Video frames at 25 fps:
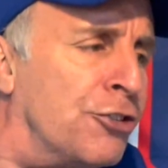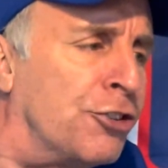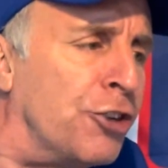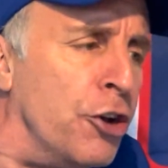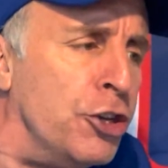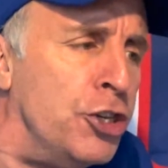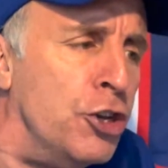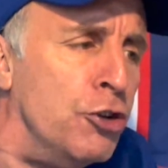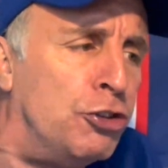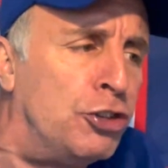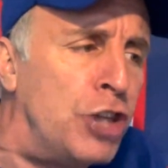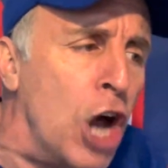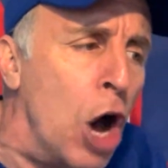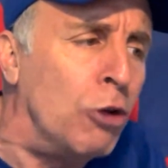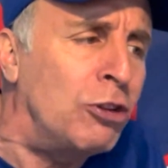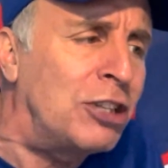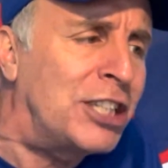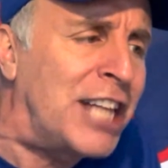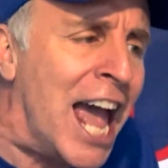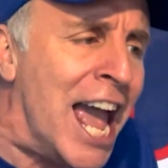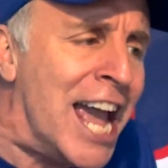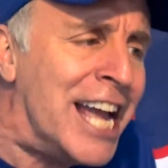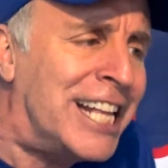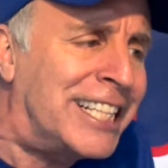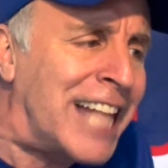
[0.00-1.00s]
so you don't
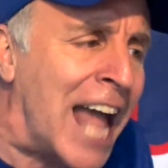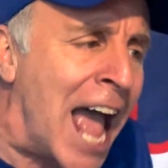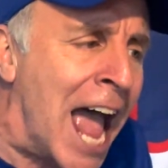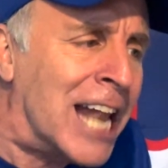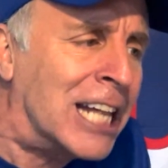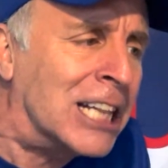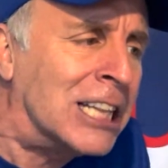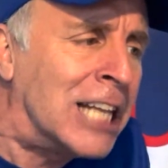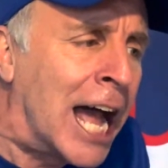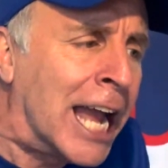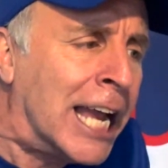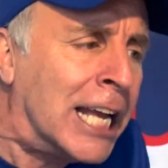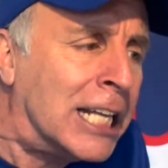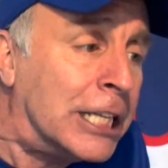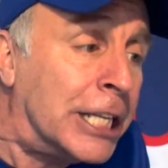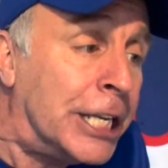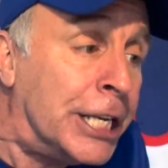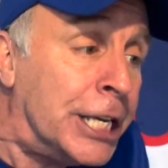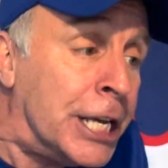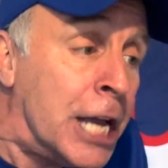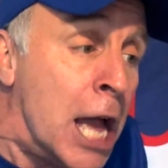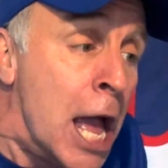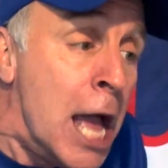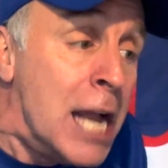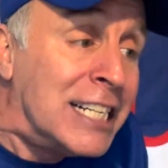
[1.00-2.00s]
take that
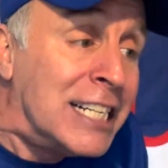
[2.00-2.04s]
lightly.